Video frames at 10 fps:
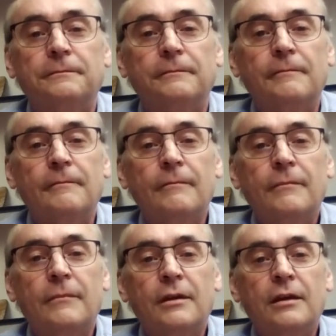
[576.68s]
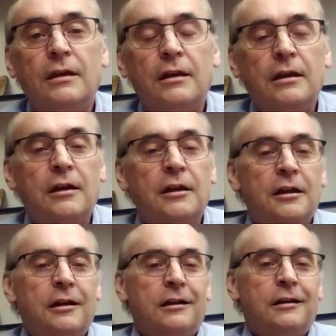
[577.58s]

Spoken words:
No one is speaking in this clip.